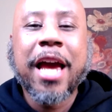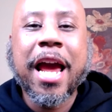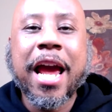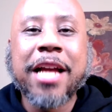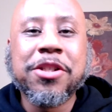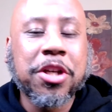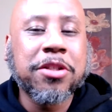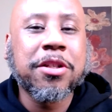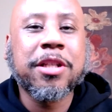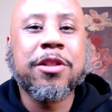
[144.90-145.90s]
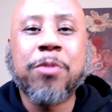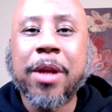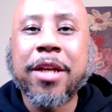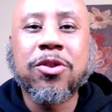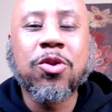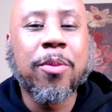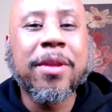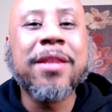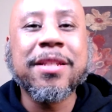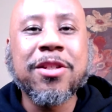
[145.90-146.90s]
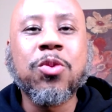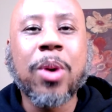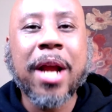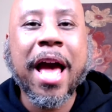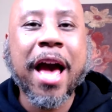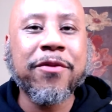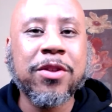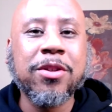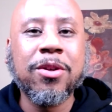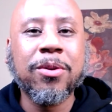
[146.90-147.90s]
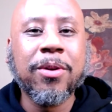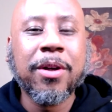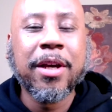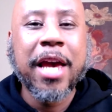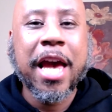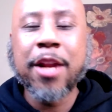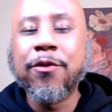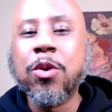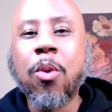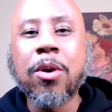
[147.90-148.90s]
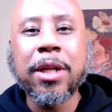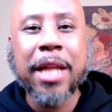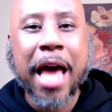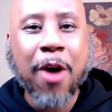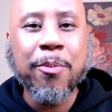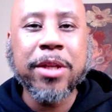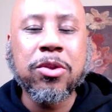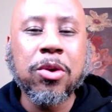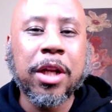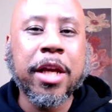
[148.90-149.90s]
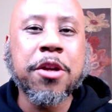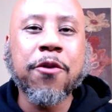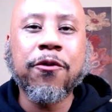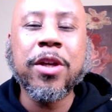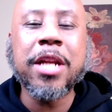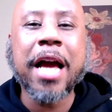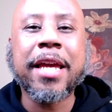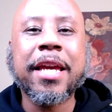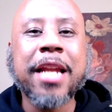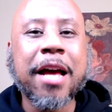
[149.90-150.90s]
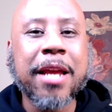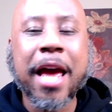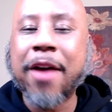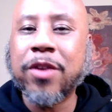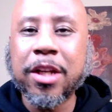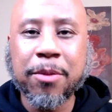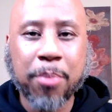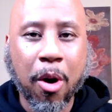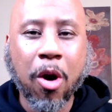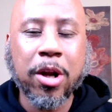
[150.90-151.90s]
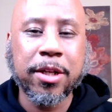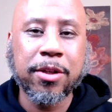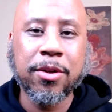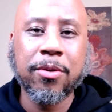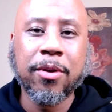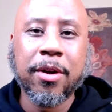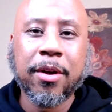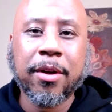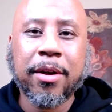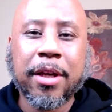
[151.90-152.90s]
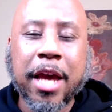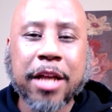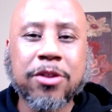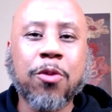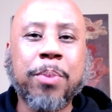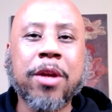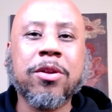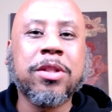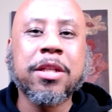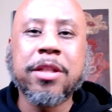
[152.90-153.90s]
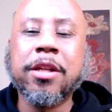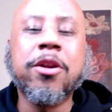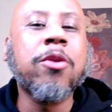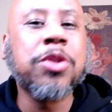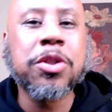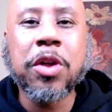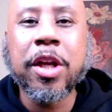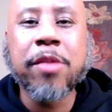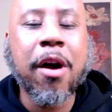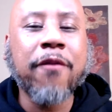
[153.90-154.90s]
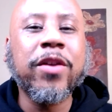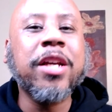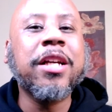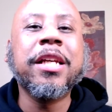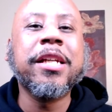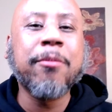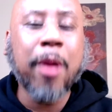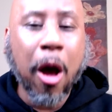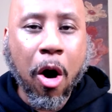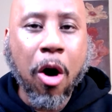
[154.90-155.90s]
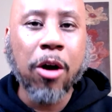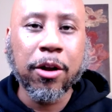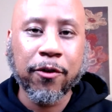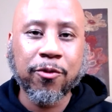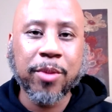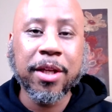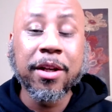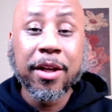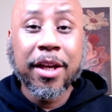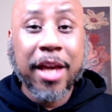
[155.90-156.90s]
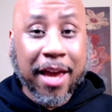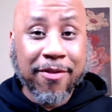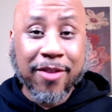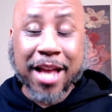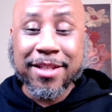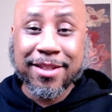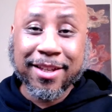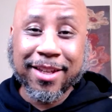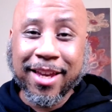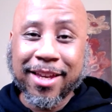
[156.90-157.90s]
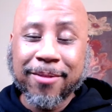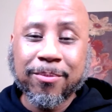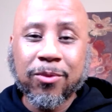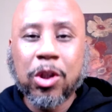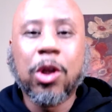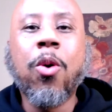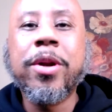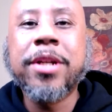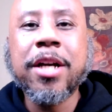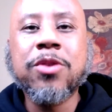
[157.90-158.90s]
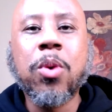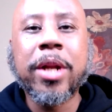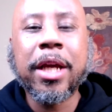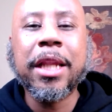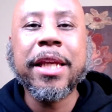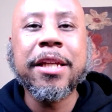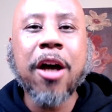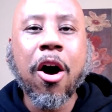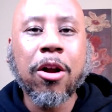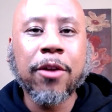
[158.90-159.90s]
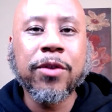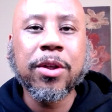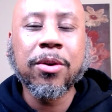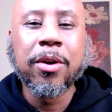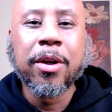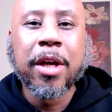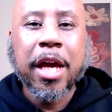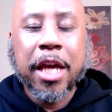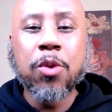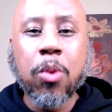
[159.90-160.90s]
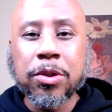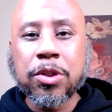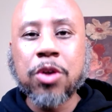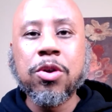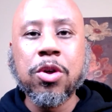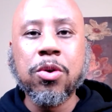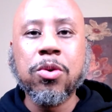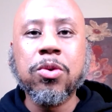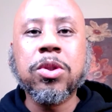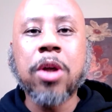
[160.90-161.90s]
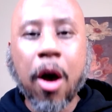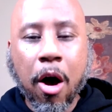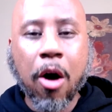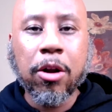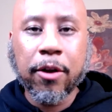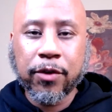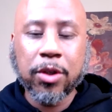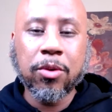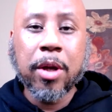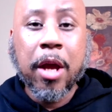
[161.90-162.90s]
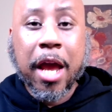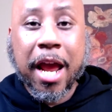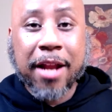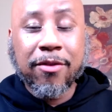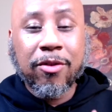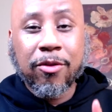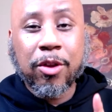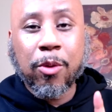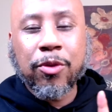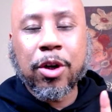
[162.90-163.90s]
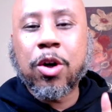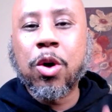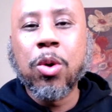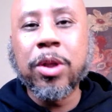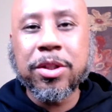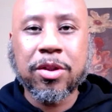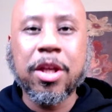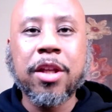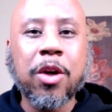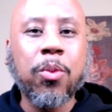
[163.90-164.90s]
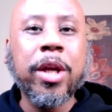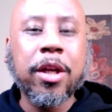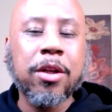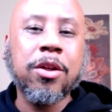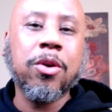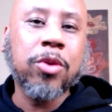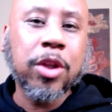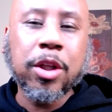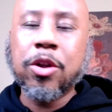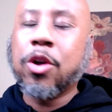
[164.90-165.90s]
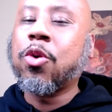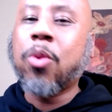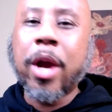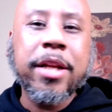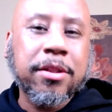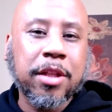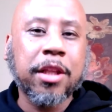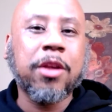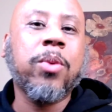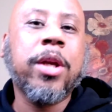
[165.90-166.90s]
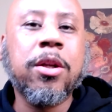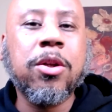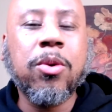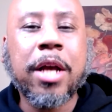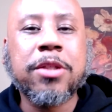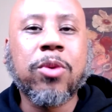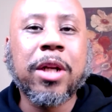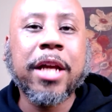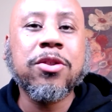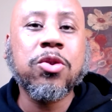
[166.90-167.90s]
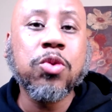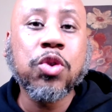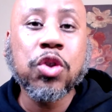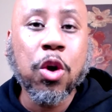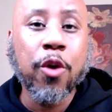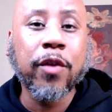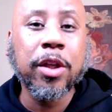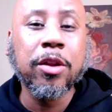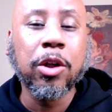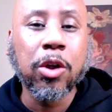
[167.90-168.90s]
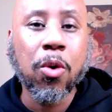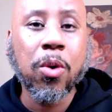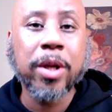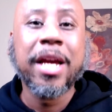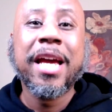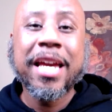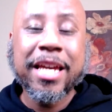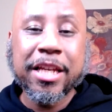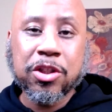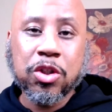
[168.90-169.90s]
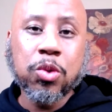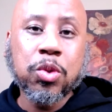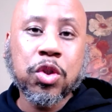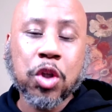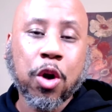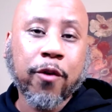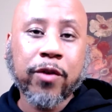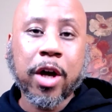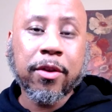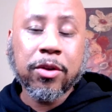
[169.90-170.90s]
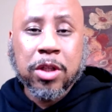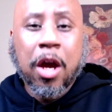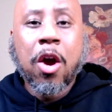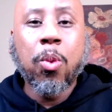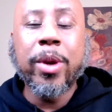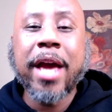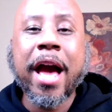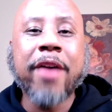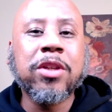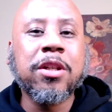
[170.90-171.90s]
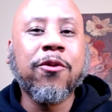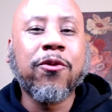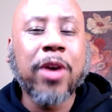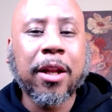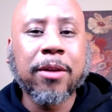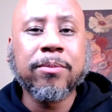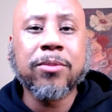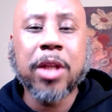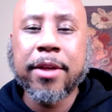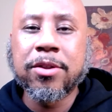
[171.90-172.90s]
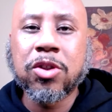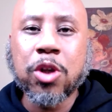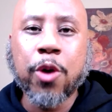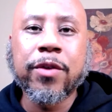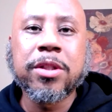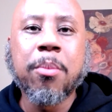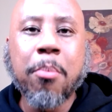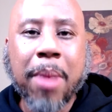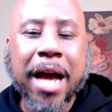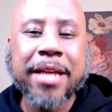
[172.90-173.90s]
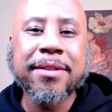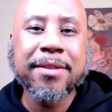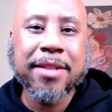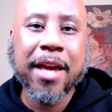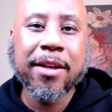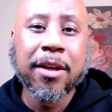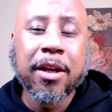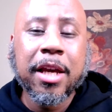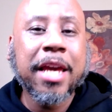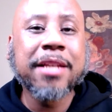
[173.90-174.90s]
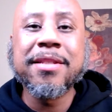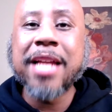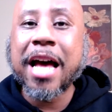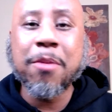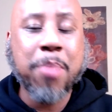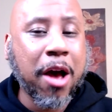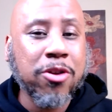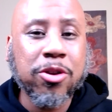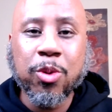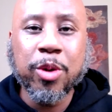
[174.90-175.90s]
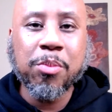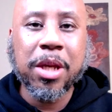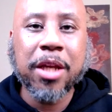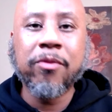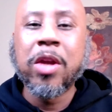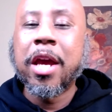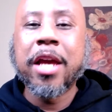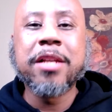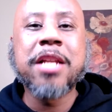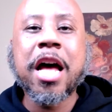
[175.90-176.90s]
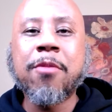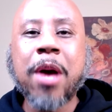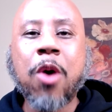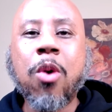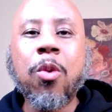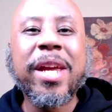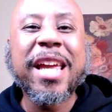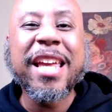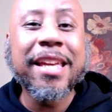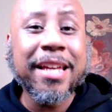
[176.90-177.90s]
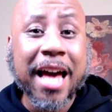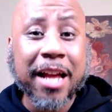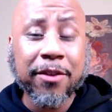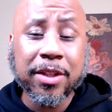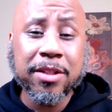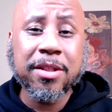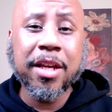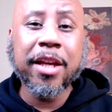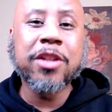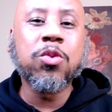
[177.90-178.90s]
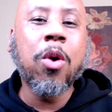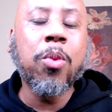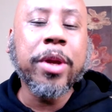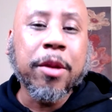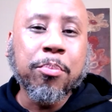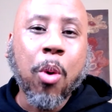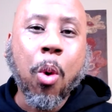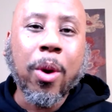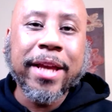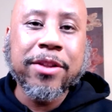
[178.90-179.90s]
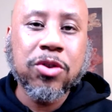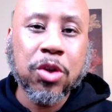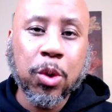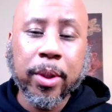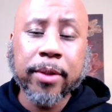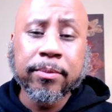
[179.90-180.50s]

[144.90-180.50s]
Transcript: And Jesus explains to him that this is what I have to do. And if you won't allow me to clean your feet, I cannot have any part in you. And so Peter says, then don't just clean my feet, clean all of me. And that's the key. The Lord does want to clean all of you. He wants to use all of you. And the coolest thing that we can do, the greatest thing that we can do as it relates to serving the Lord is to serve others. We have to develop a service mindset. It's not about you and me. It's not about what we can get out of this thing. It's what we can pour into it.